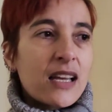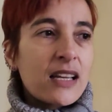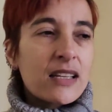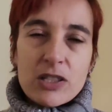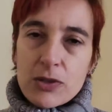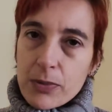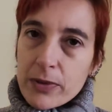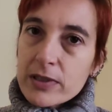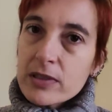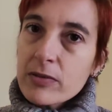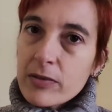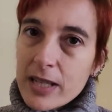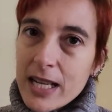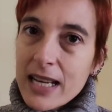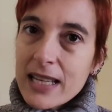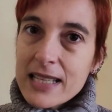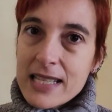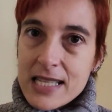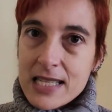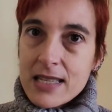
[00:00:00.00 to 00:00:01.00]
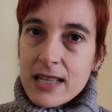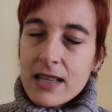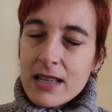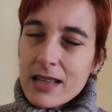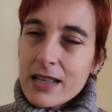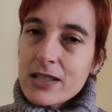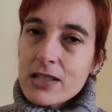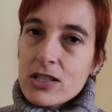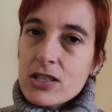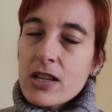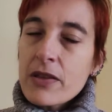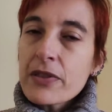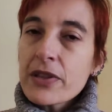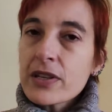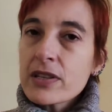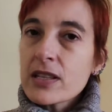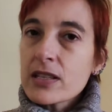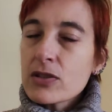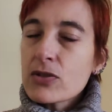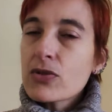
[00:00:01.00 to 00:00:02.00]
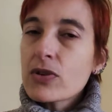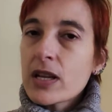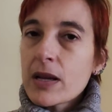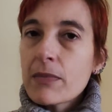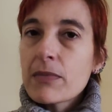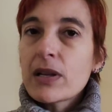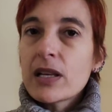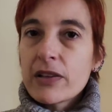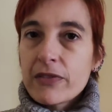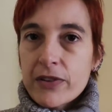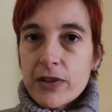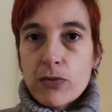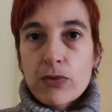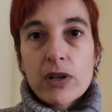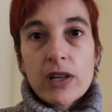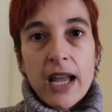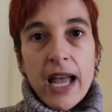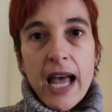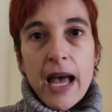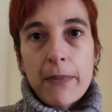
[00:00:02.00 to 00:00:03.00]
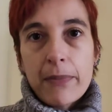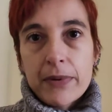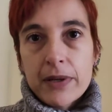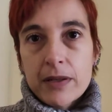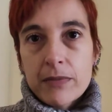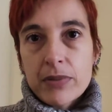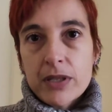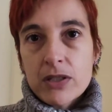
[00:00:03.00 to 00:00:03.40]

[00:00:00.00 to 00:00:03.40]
It's very realistic. It's something that you can believe it will happen,